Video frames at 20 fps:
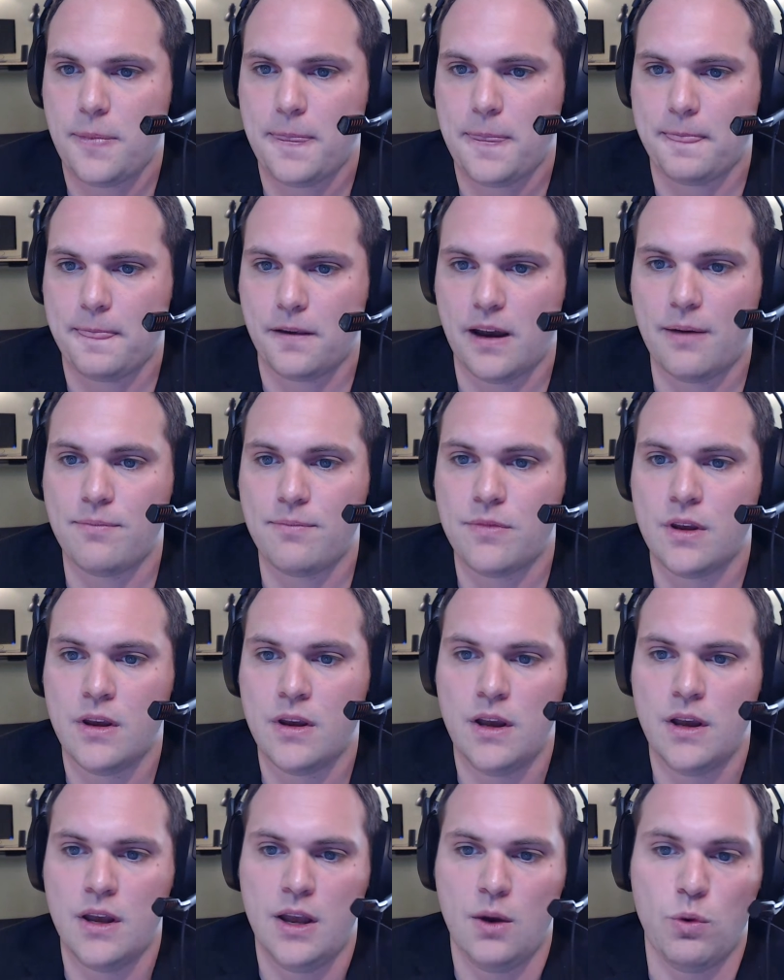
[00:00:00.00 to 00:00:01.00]
Okay.
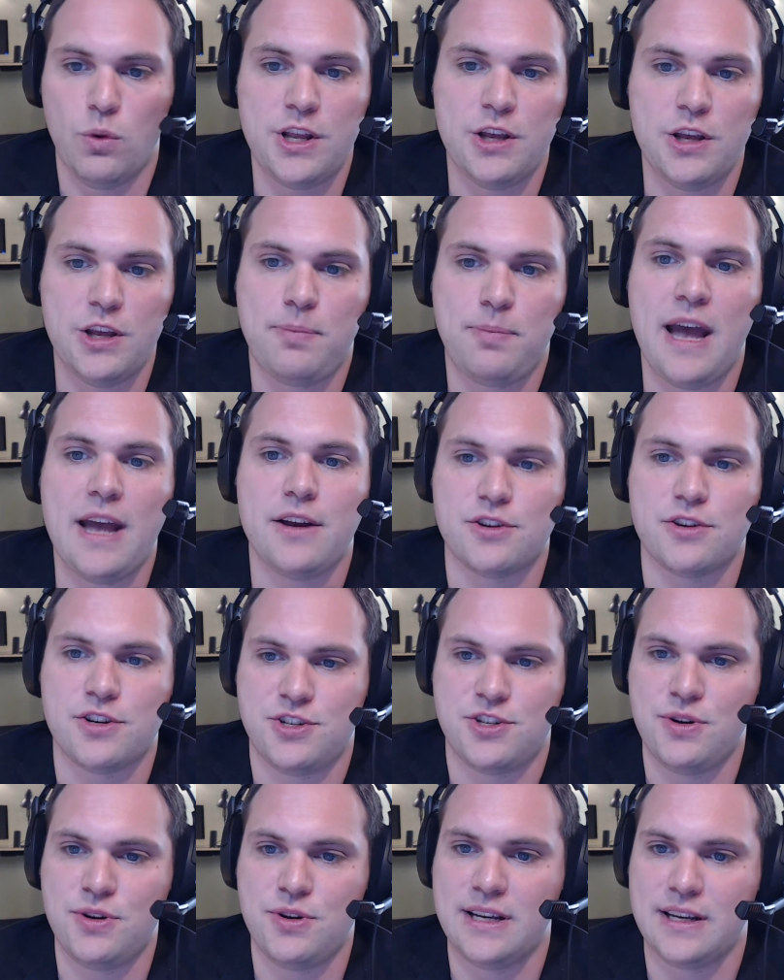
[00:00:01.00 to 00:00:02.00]
What do you pay your
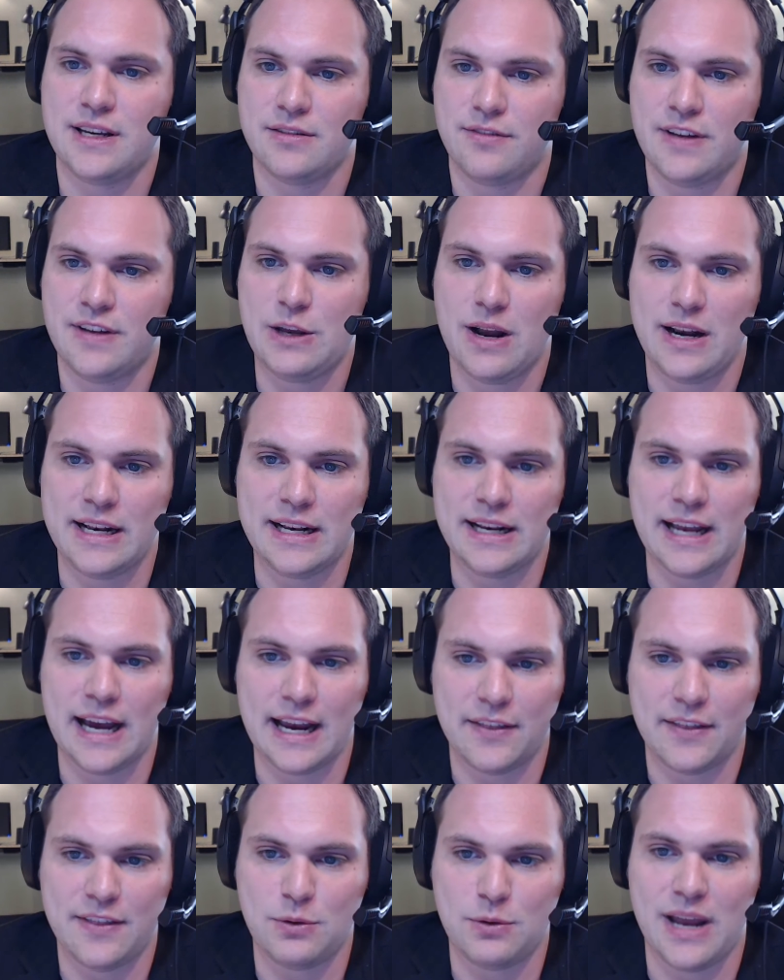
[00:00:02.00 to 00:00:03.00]
shooting and video editing guy? I
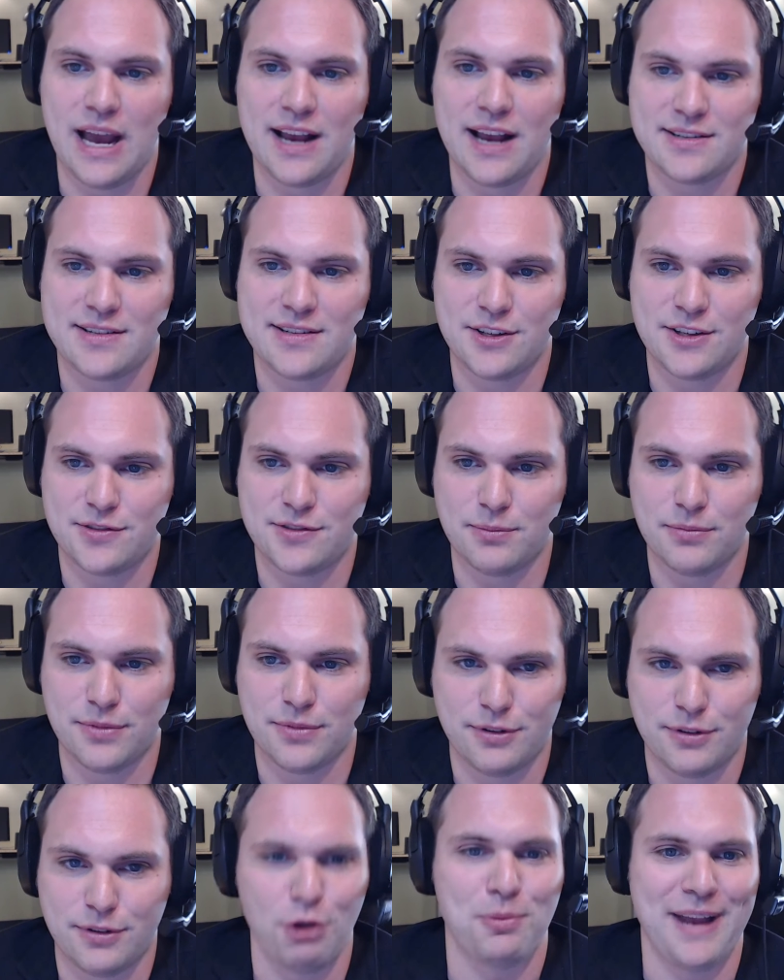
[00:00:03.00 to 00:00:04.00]
think we asked this from
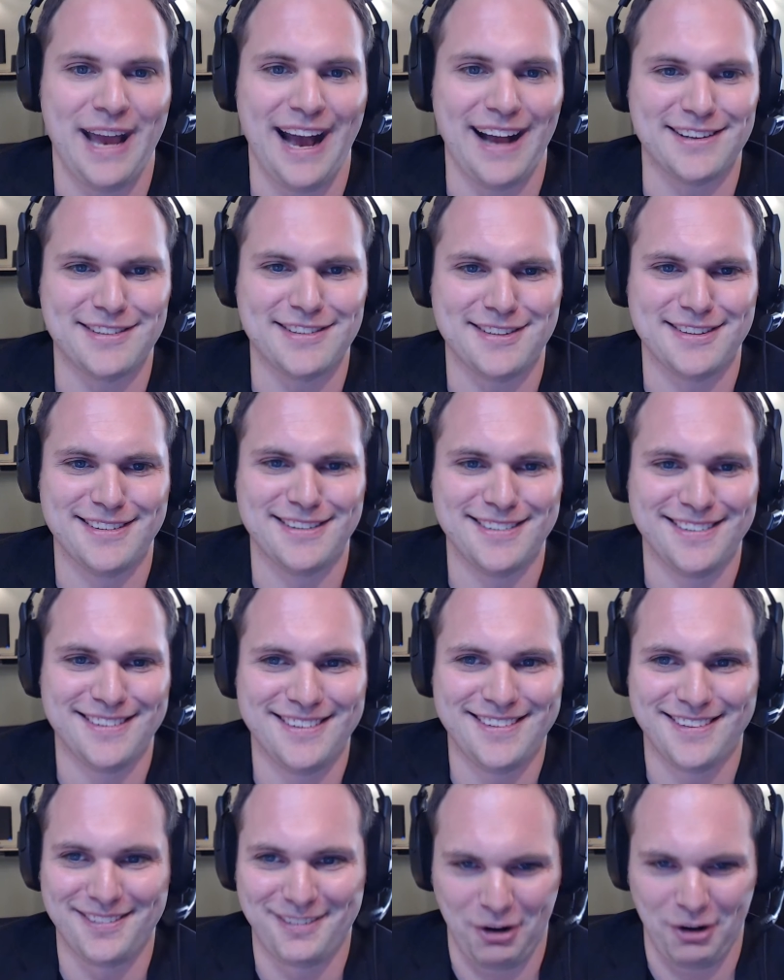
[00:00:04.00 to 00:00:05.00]
Chromecast.
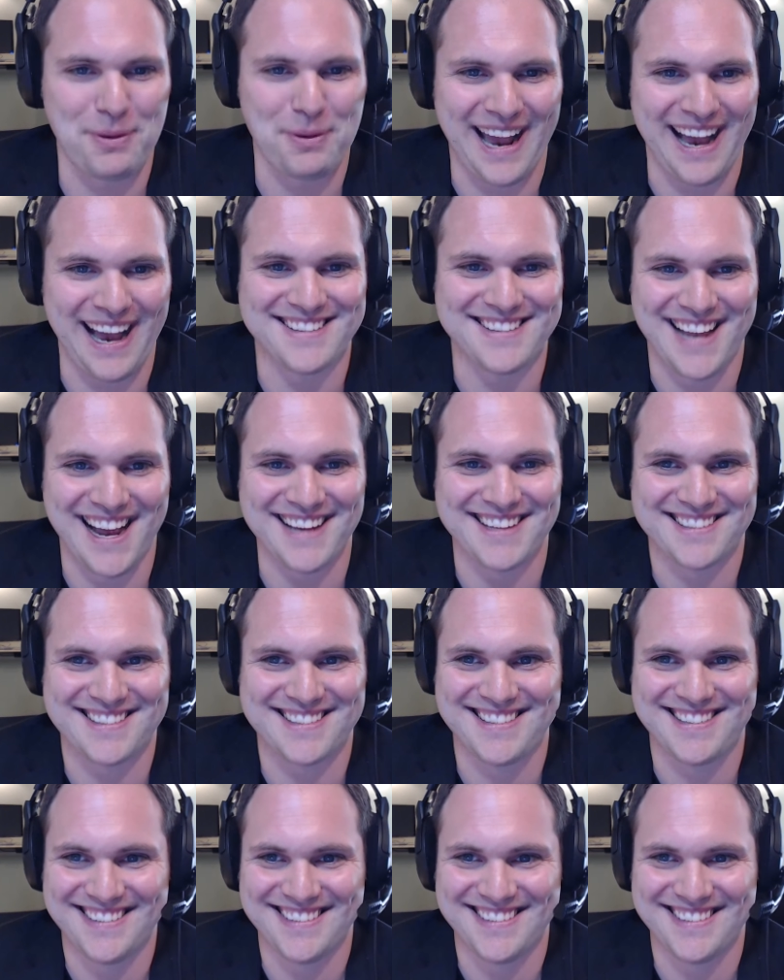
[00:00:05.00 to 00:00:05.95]
Chromecast asks.